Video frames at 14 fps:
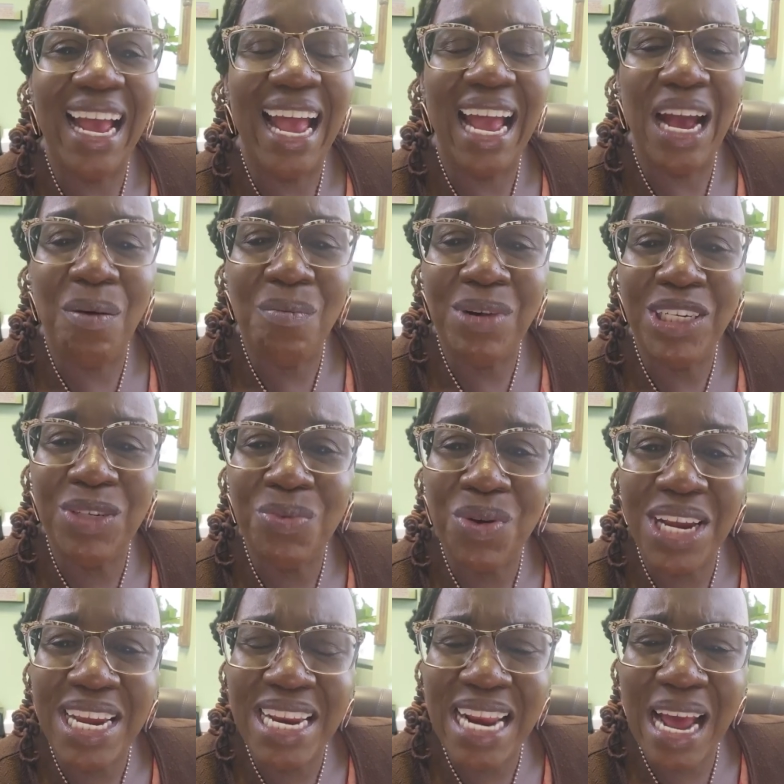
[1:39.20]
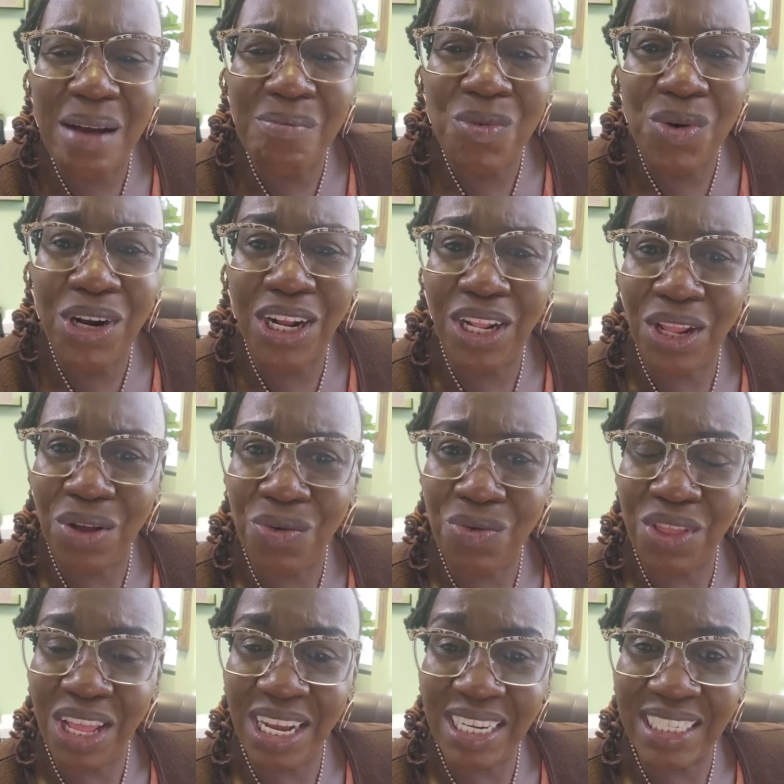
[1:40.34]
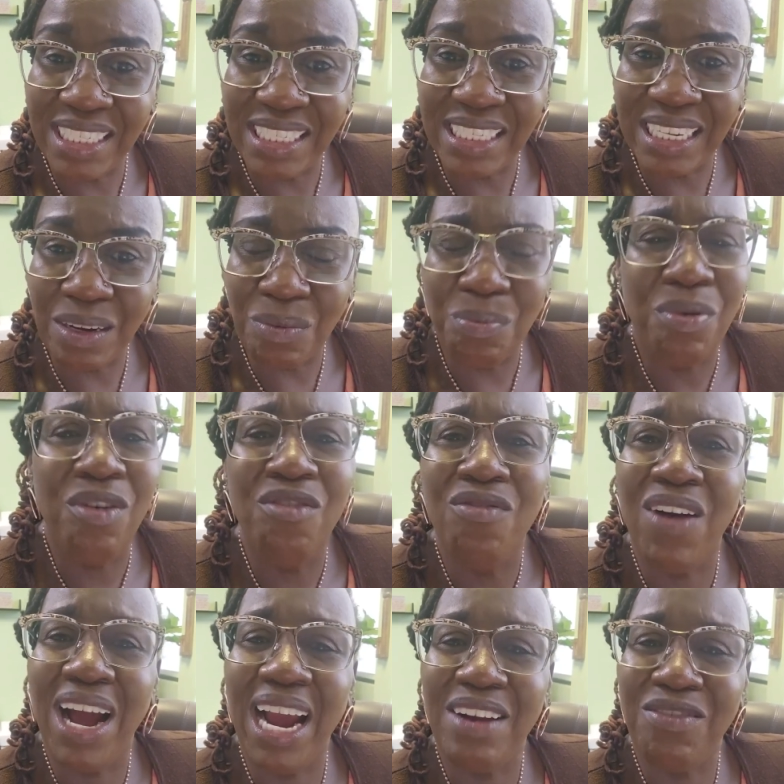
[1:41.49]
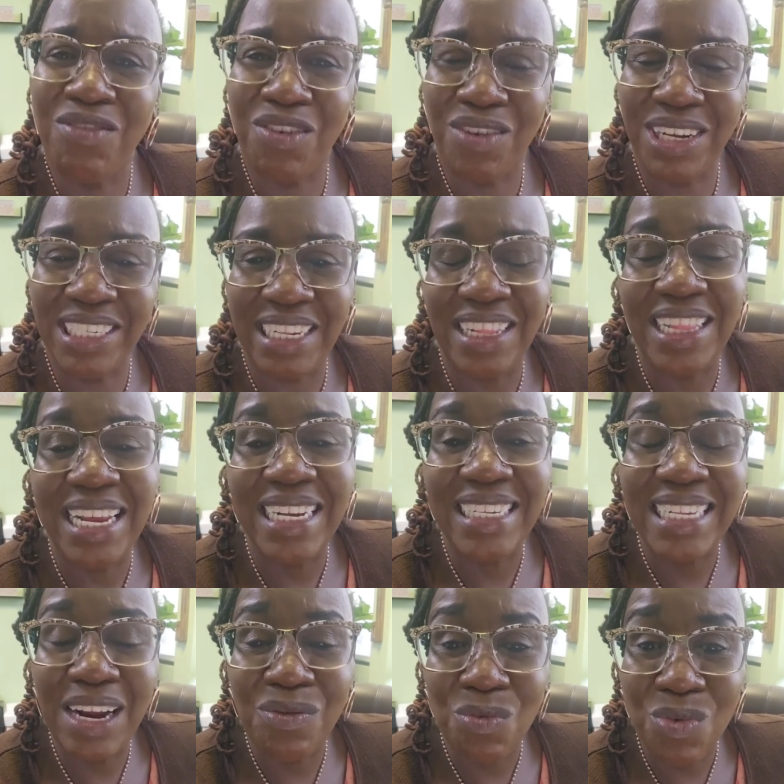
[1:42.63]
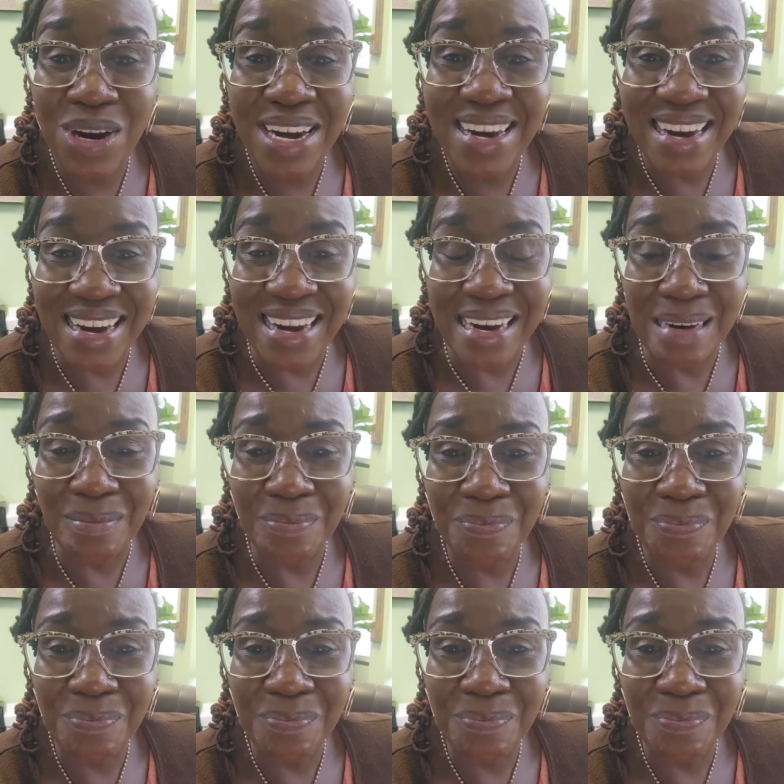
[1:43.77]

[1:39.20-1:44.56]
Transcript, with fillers: how much will he not more clothe us, provide for us the things that we need?